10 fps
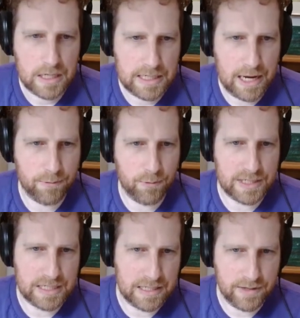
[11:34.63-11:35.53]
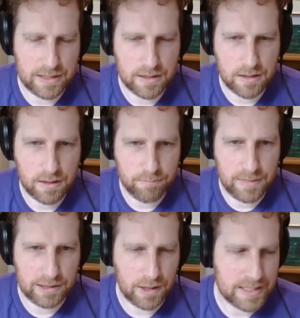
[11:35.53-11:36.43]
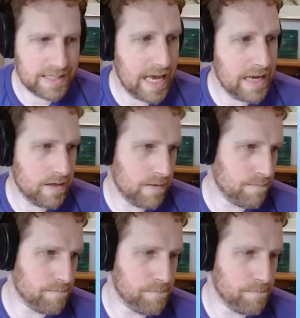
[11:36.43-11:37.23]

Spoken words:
Now I'm going to give it mail.send.